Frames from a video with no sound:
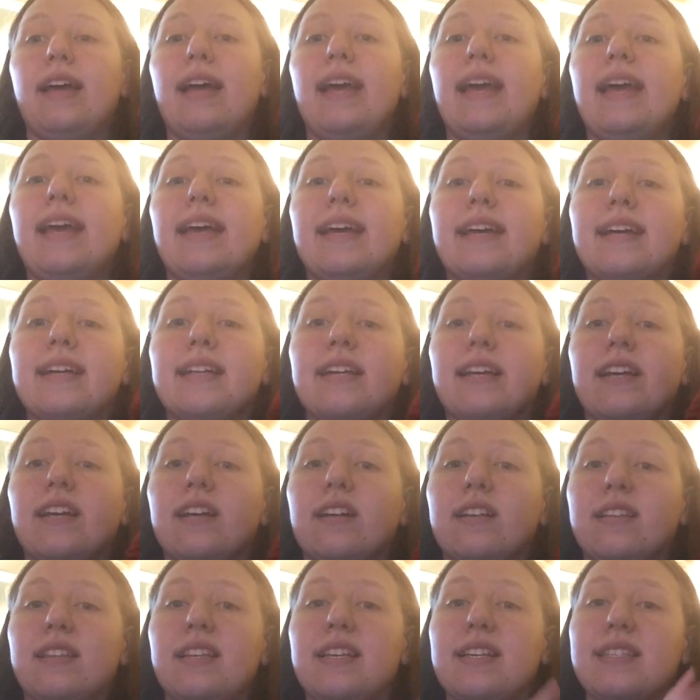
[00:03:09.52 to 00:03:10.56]
And
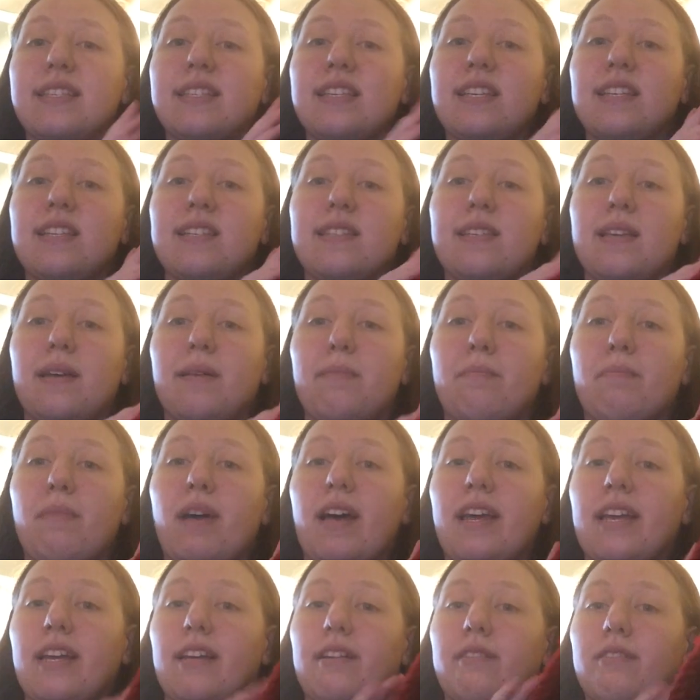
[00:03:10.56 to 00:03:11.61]
here, this is
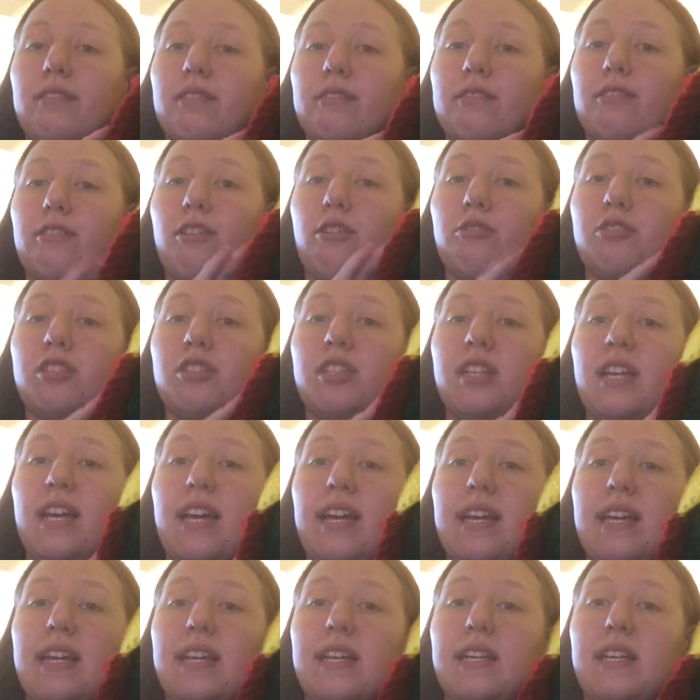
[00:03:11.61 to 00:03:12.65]
my
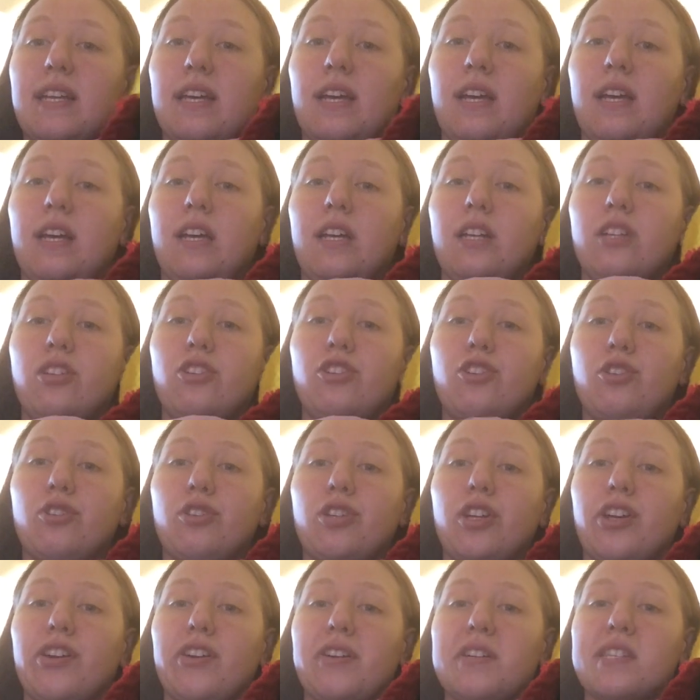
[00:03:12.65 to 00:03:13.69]
crocheted
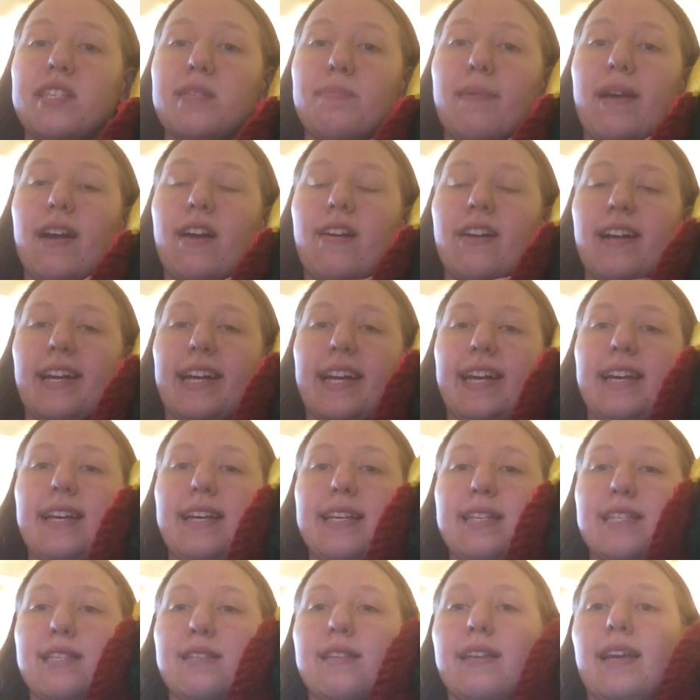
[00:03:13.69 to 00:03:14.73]
Junior
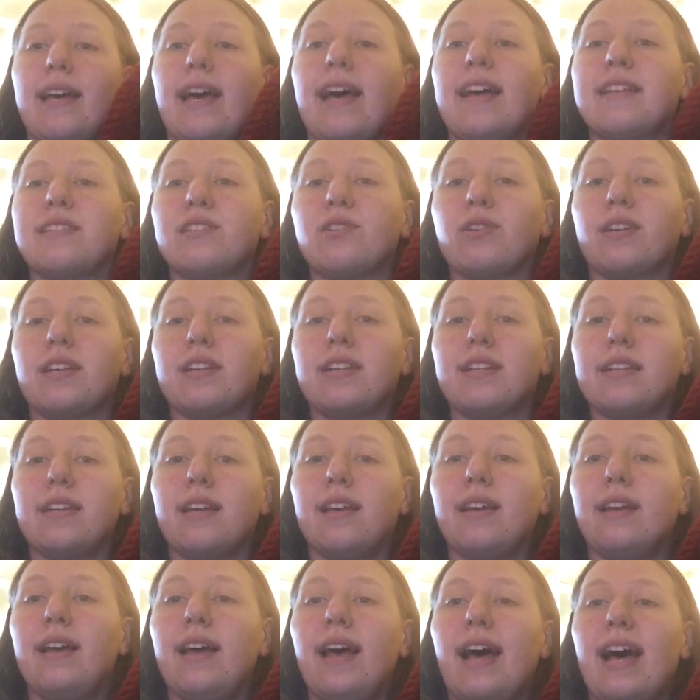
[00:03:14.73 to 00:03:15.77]
Asparagus. As you
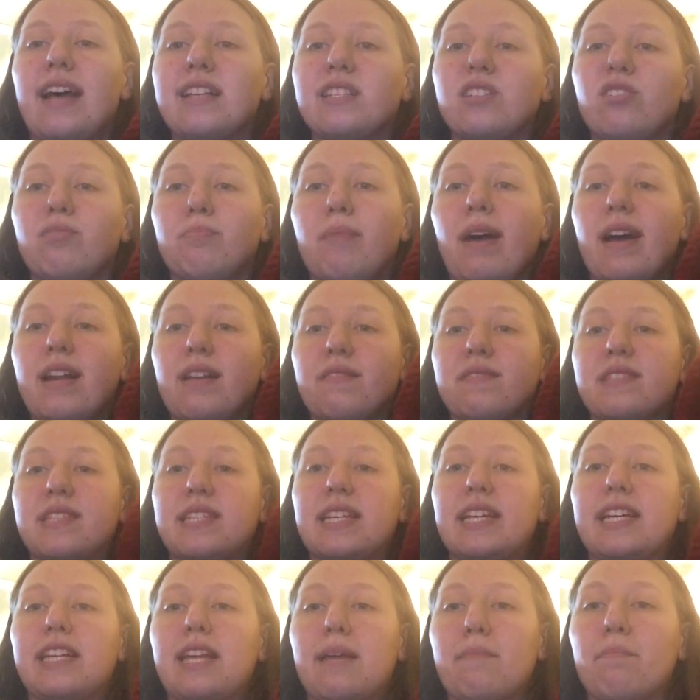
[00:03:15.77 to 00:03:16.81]
might have
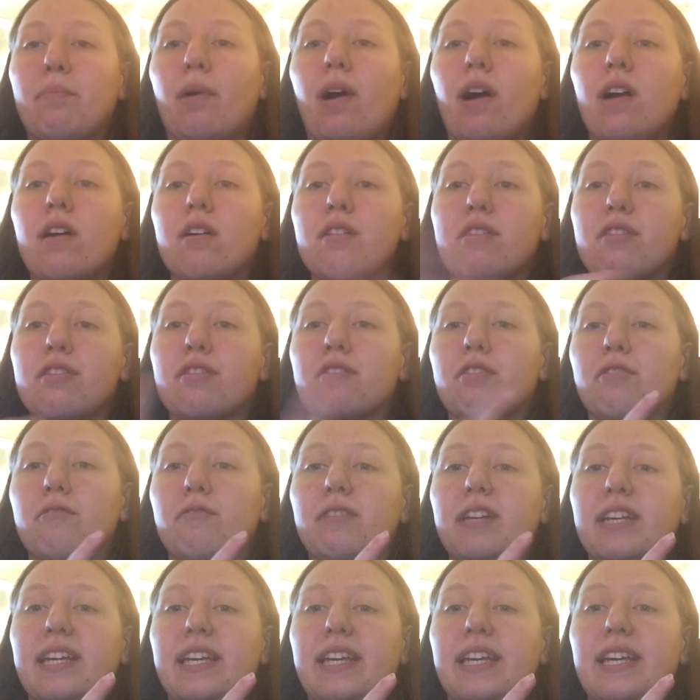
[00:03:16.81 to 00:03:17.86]
seen in part
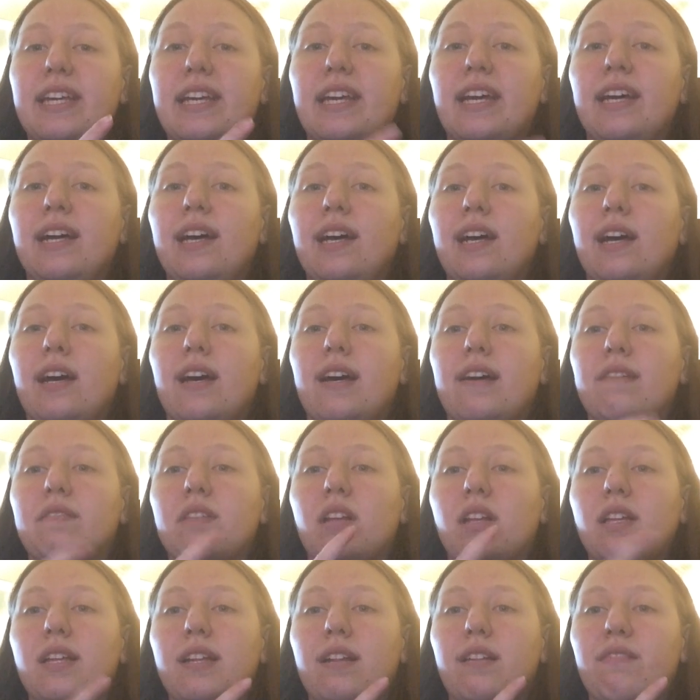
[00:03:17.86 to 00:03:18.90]
3 of
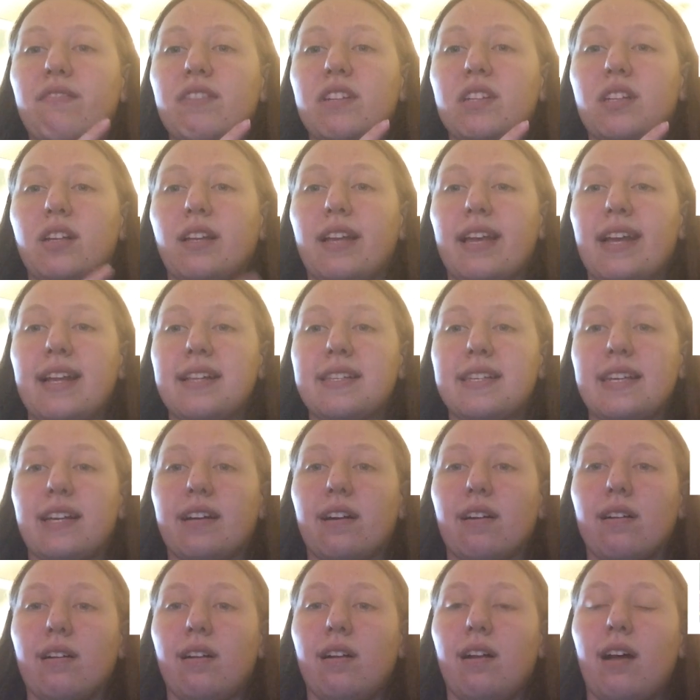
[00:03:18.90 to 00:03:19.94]
the Little Vigilante
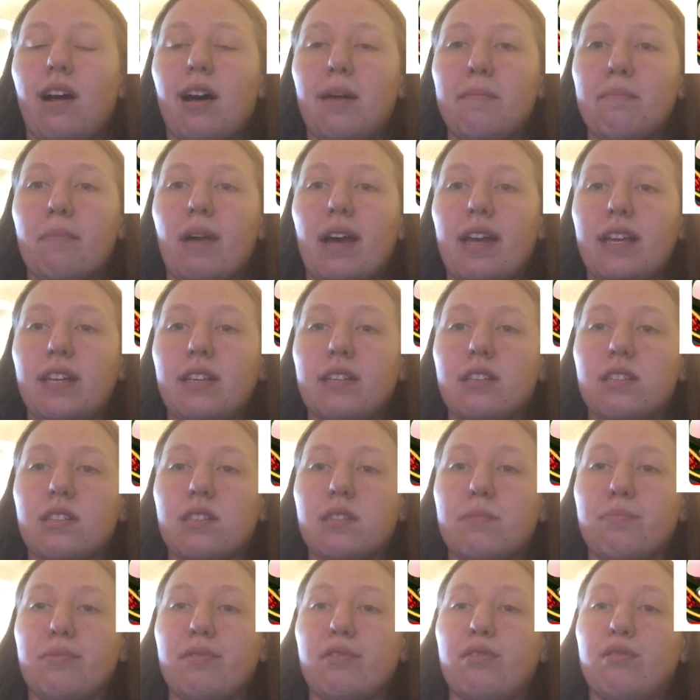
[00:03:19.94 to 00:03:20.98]
Girl on my
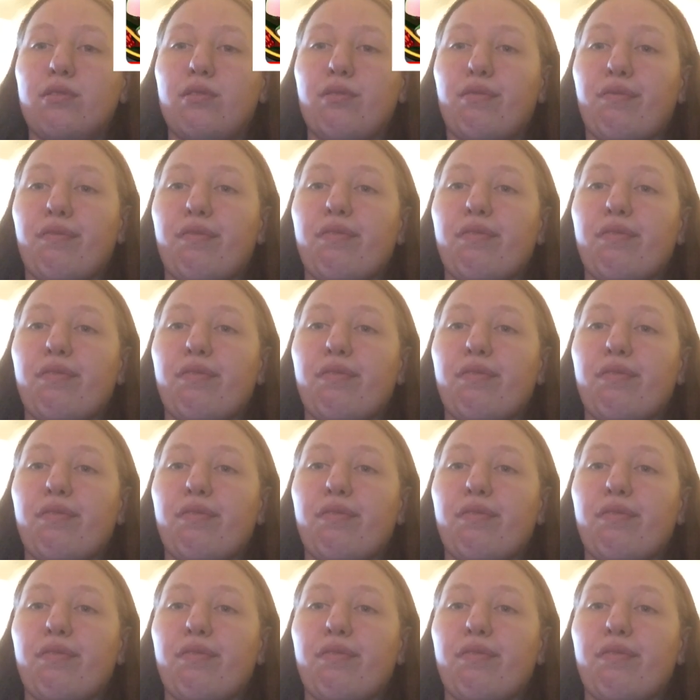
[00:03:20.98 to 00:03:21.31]
spoof